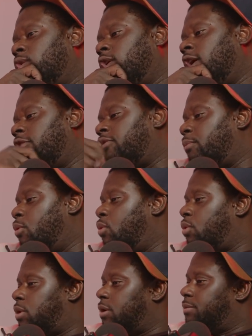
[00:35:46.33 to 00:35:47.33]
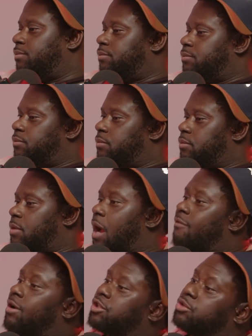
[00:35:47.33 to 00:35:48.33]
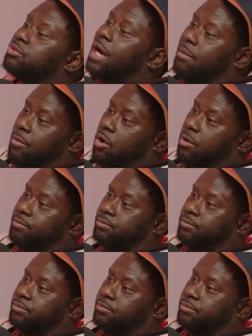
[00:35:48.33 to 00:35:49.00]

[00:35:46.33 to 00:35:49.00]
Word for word: if Mook, I write you Dot Mob.